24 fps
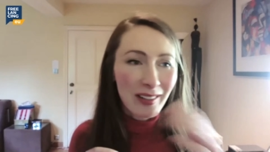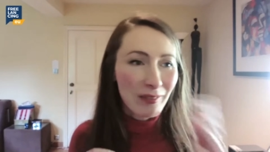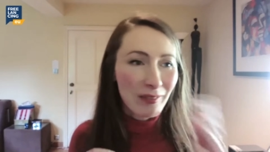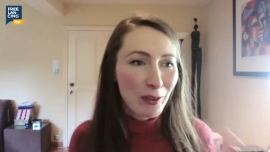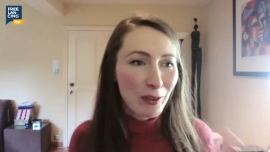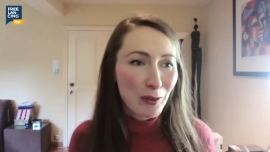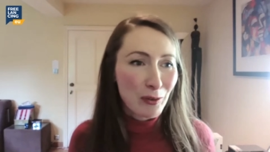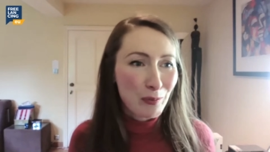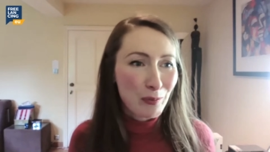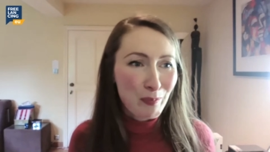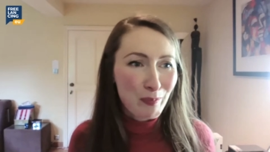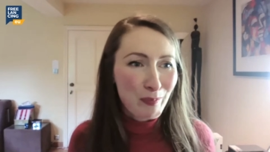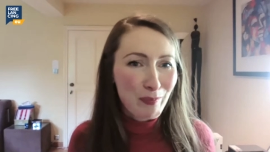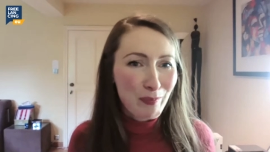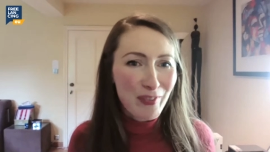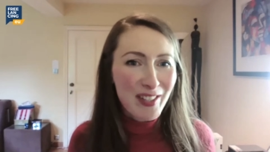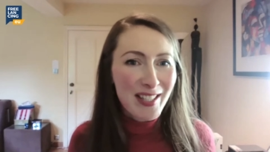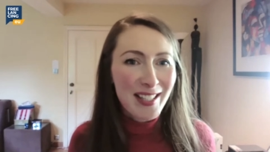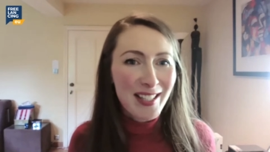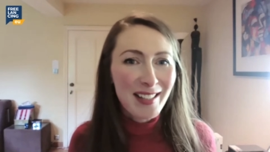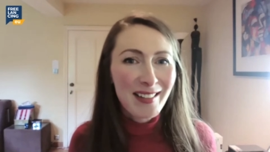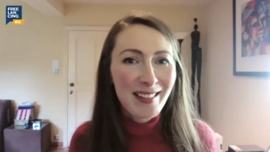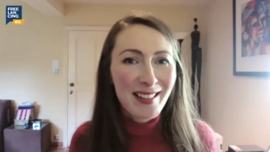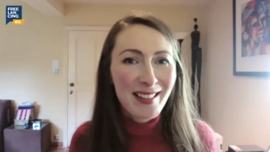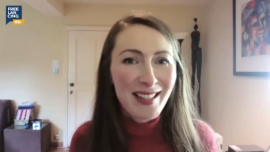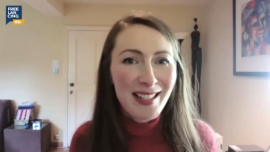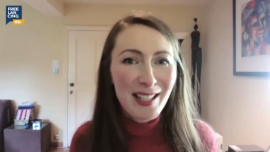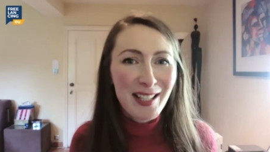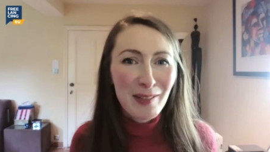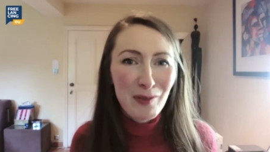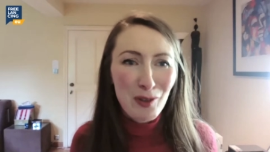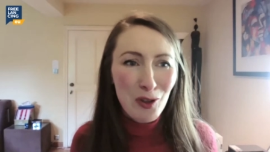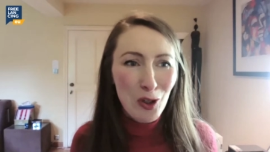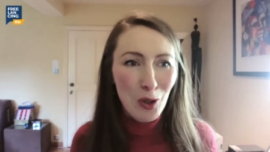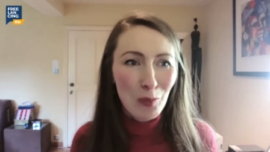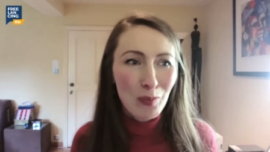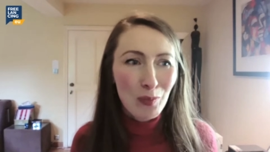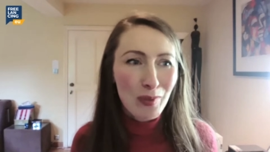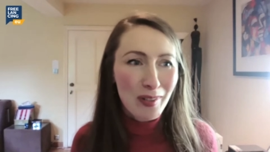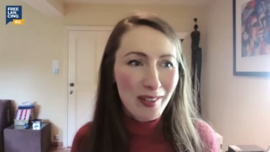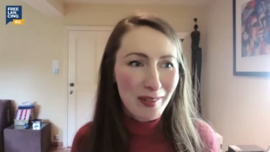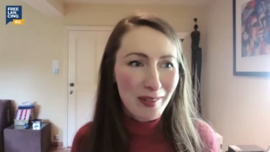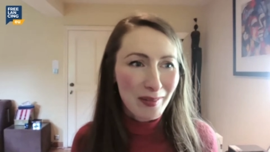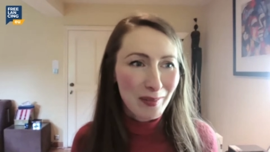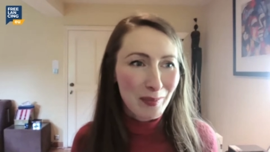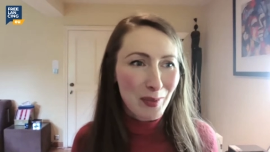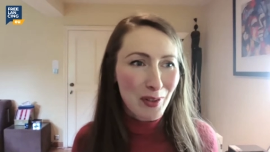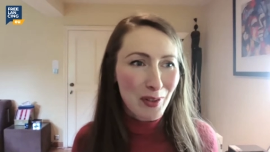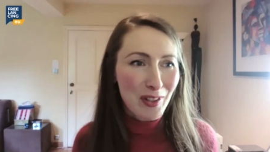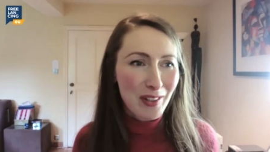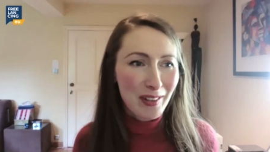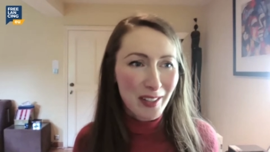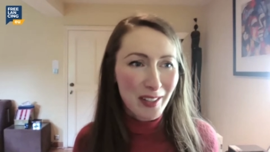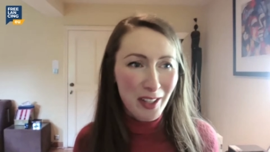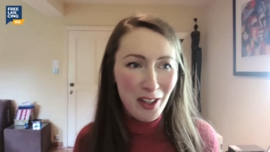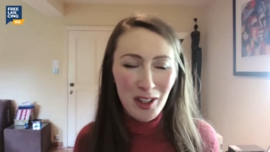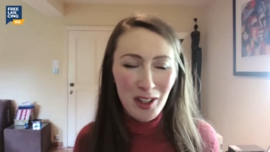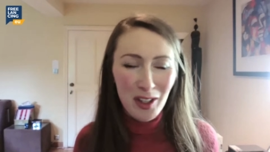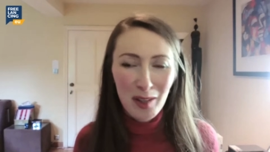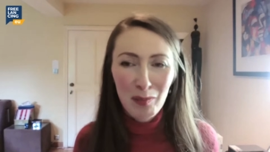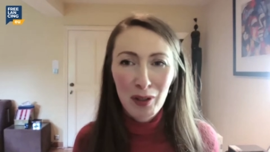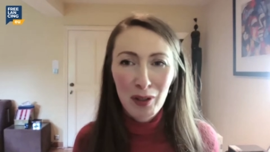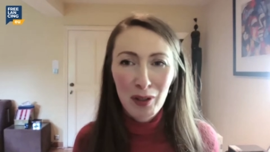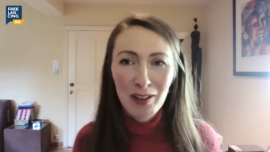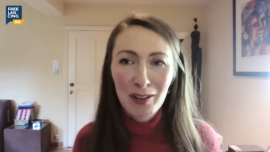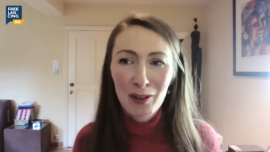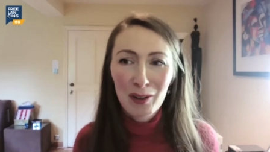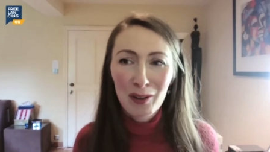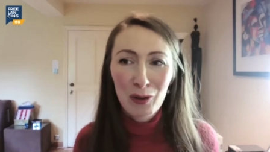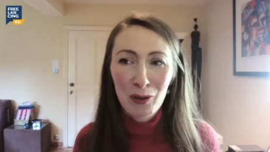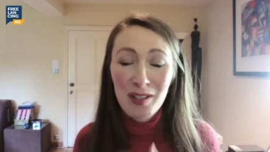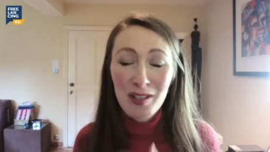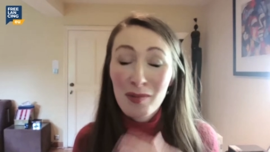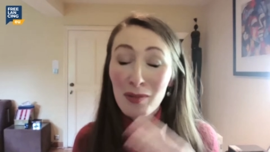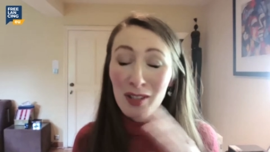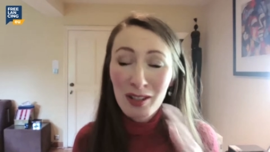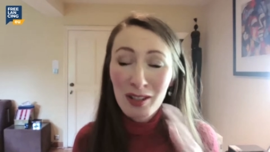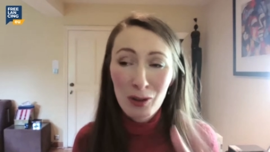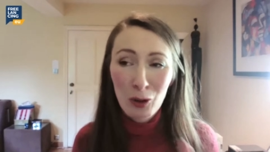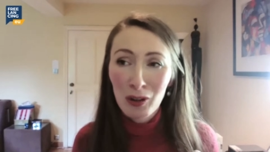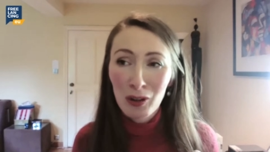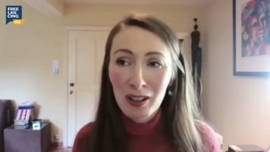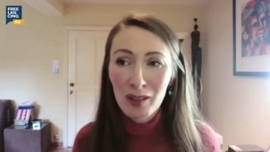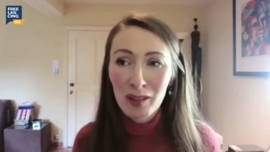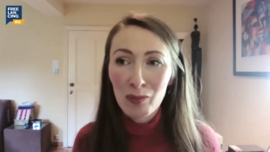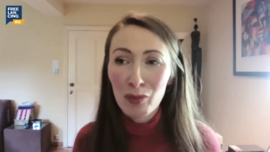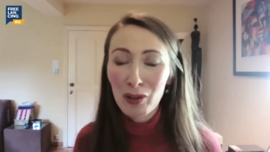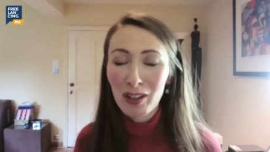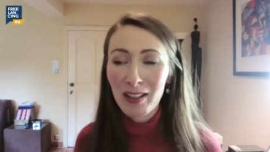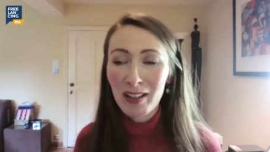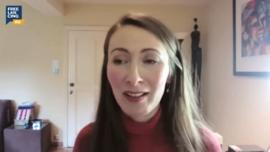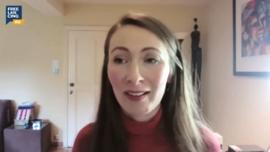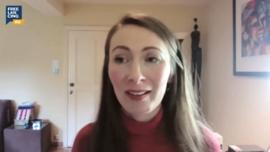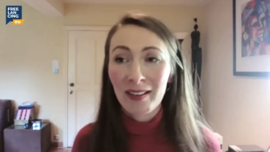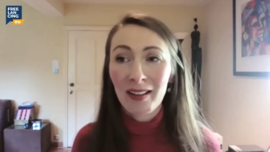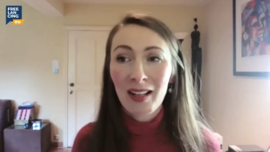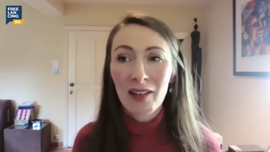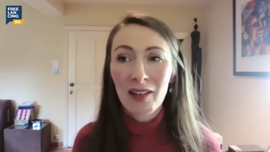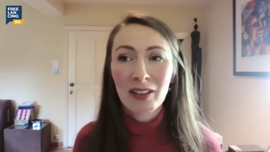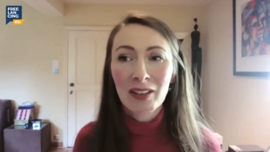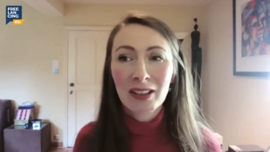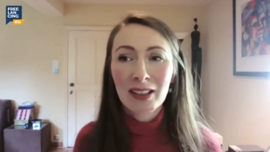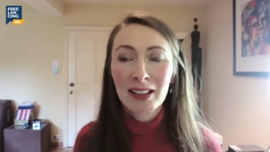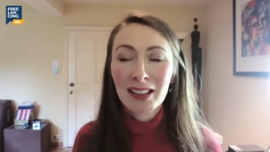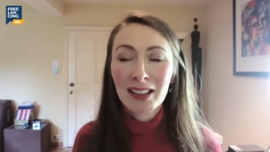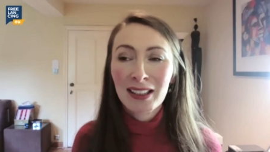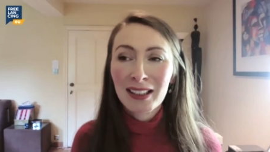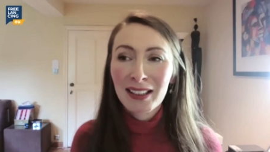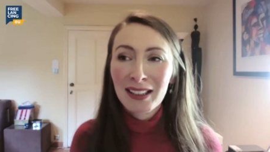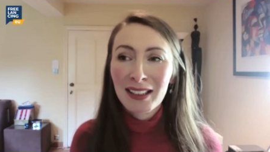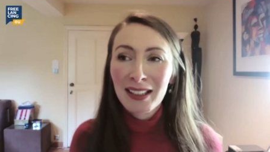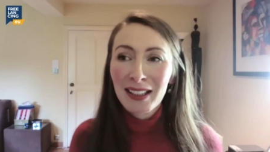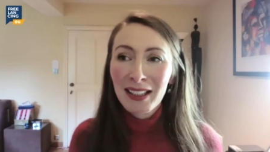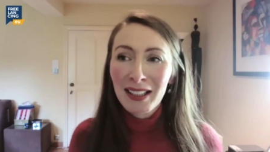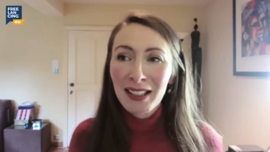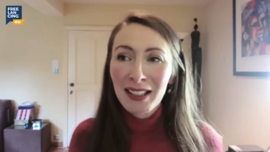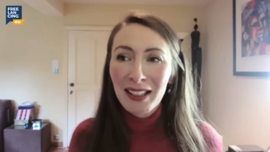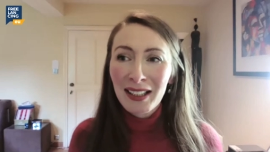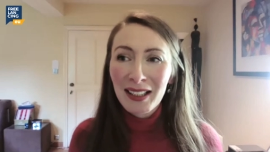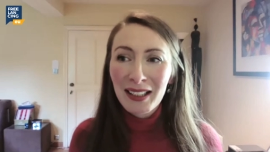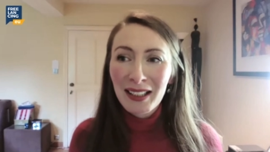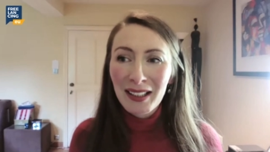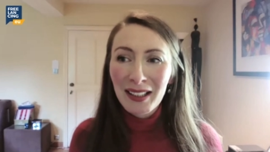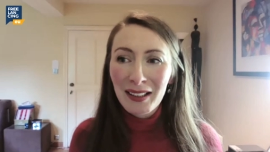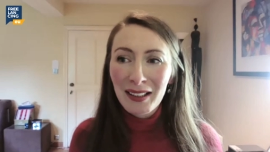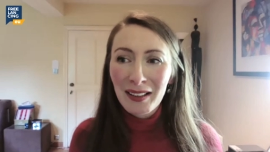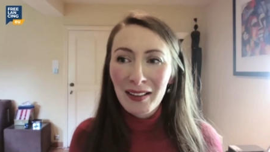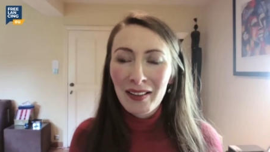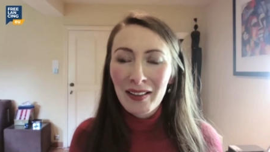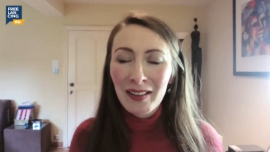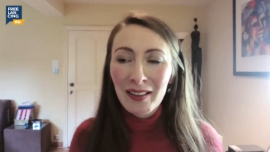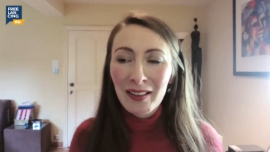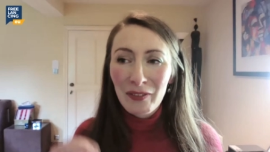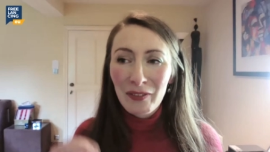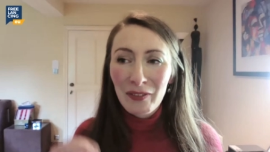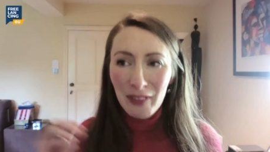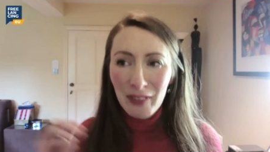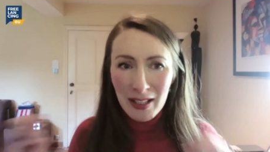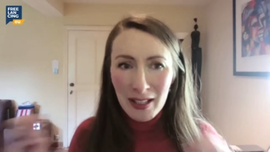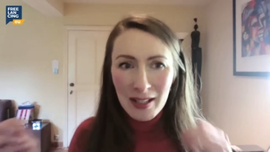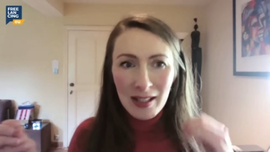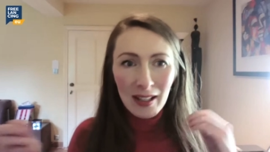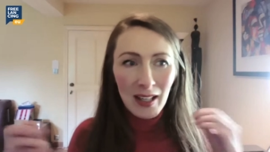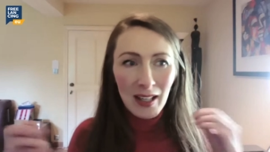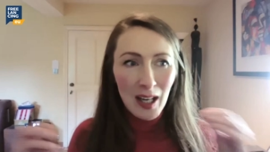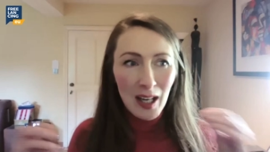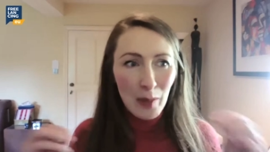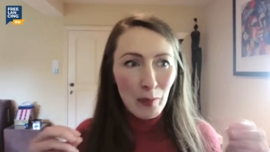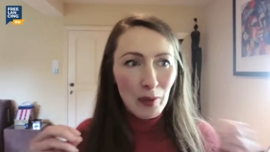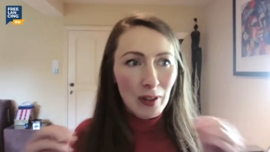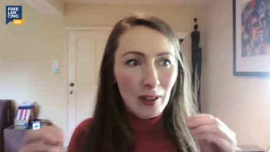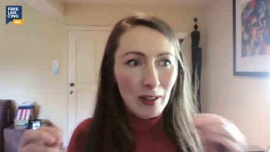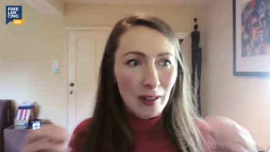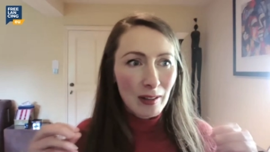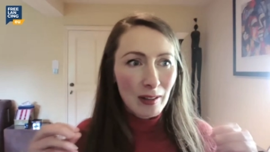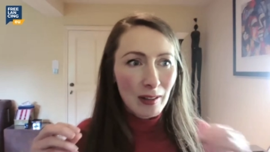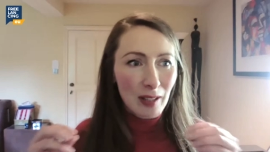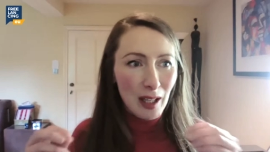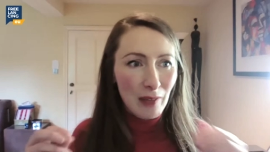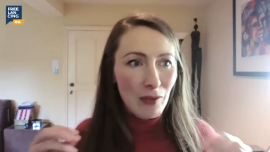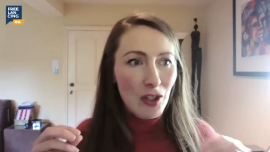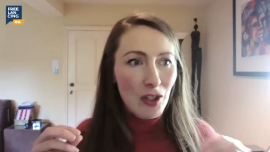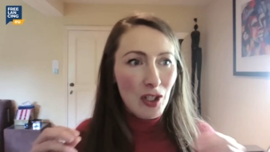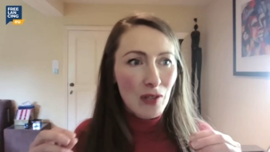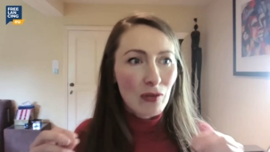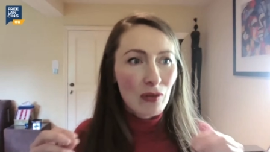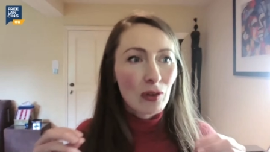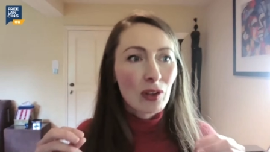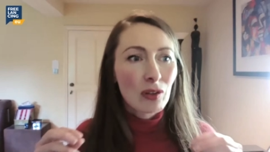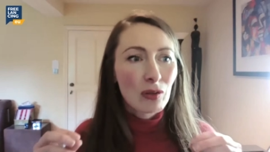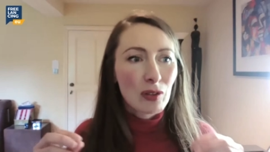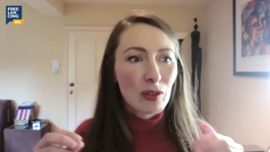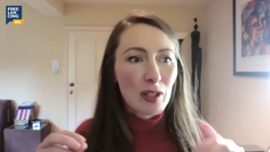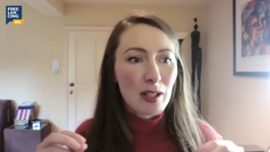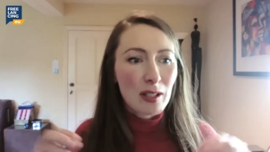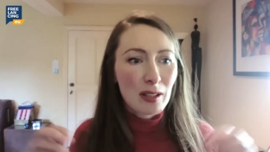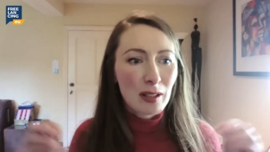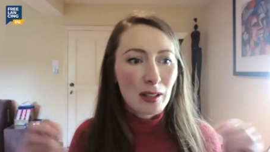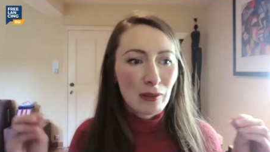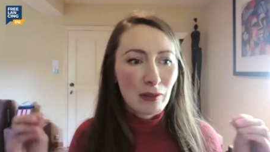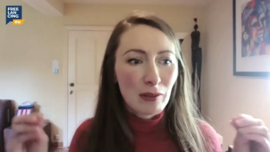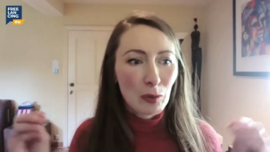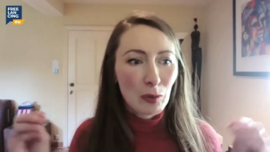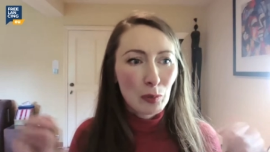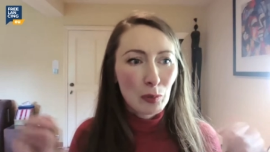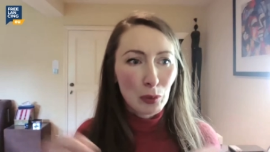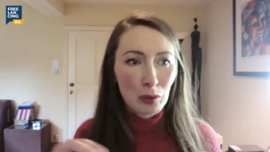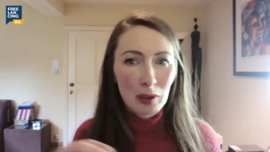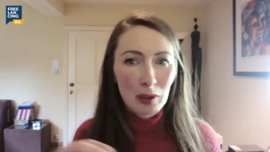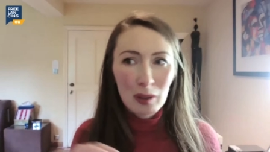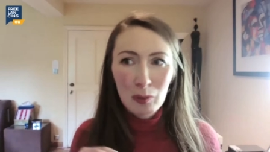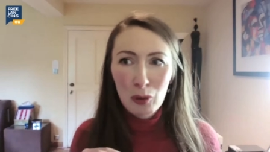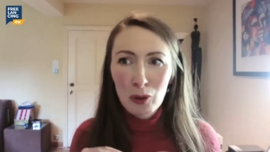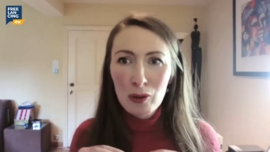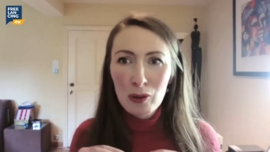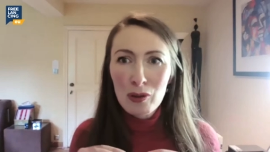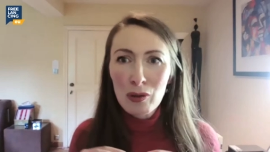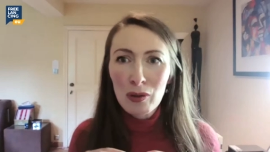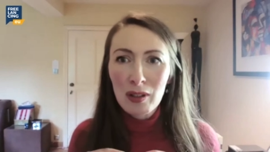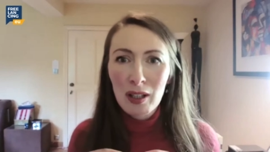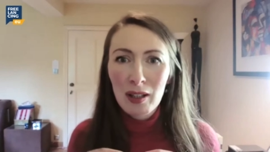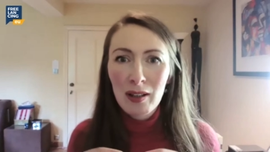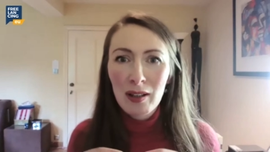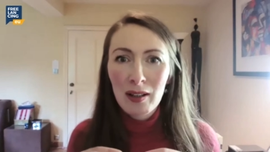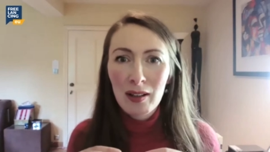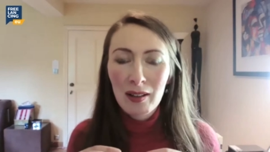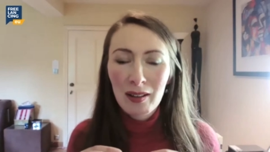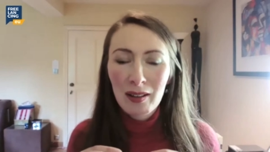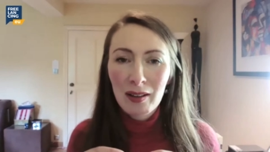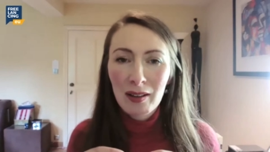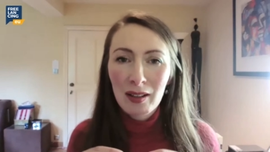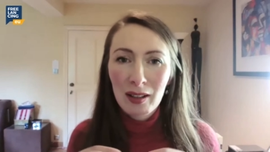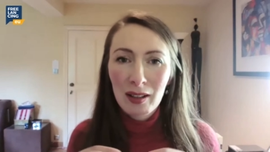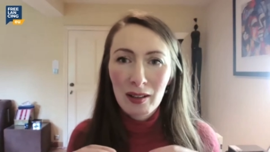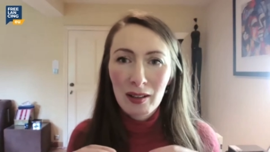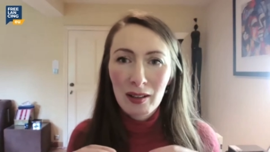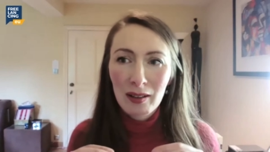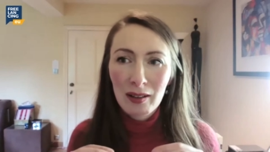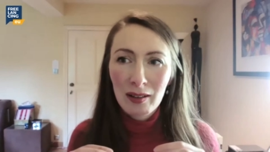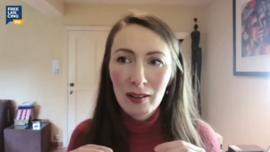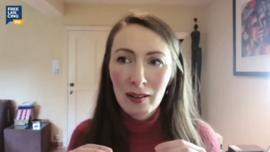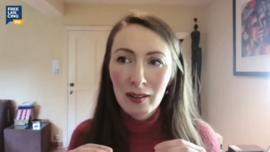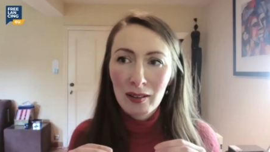you've seen Steve Jobs' presentation about the dots, totally brilliant, love it. The things are happening in life just for the reason, if you put them all together, they